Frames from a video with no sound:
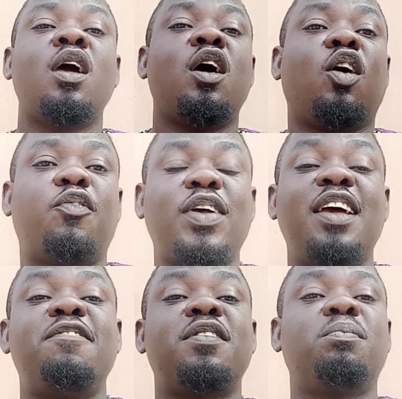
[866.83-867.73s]
of
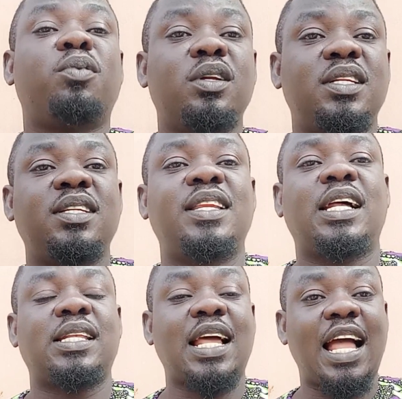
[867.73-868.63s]
everybody
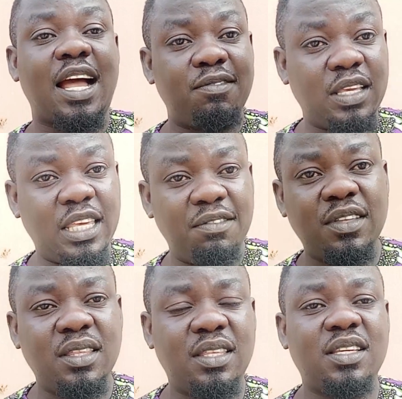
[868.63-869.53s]
that I have
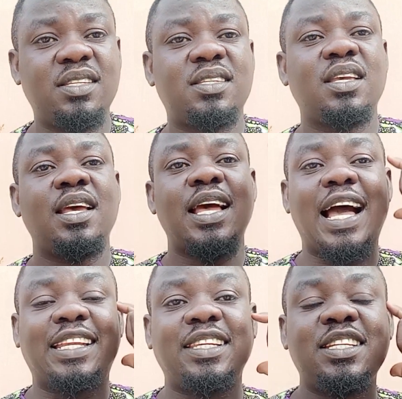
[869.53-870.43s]
given this,
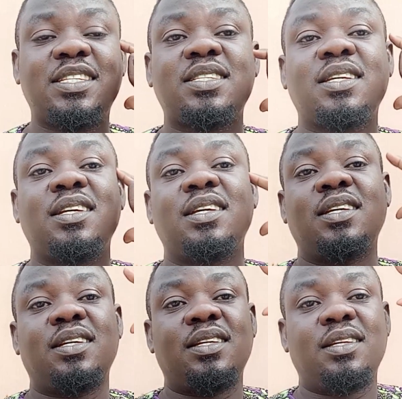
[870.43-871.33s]
at least,
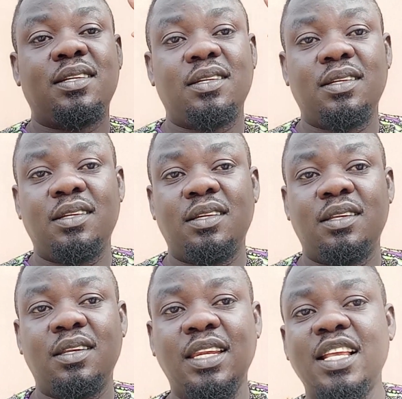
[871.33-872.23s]

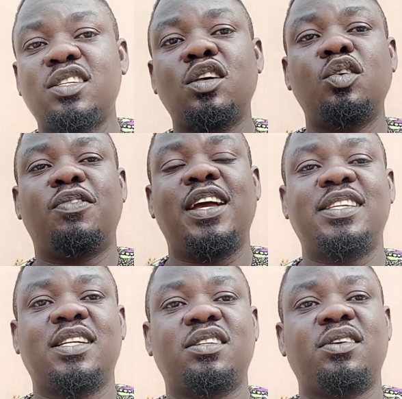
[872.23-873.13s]
let's not over
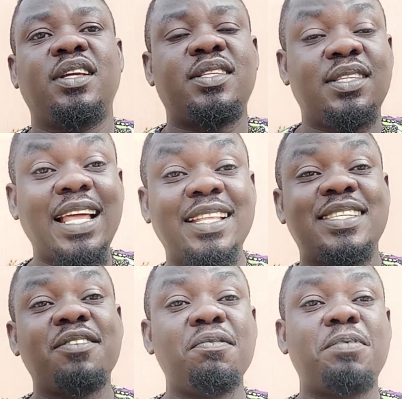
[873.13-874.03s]
exaggerate,
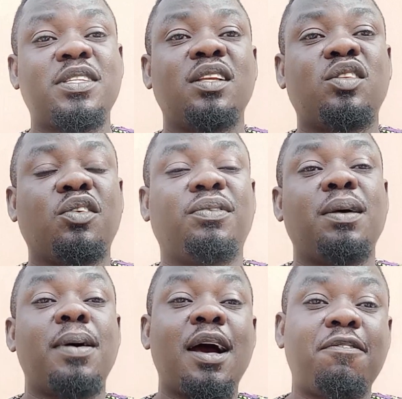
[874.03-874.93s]
97% of
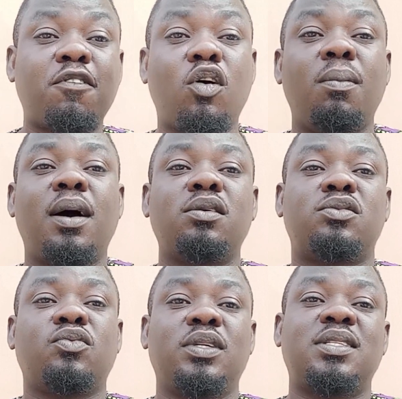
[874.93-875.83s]
them have come out
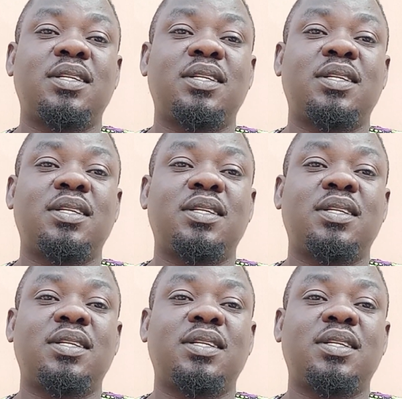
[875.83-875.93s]
with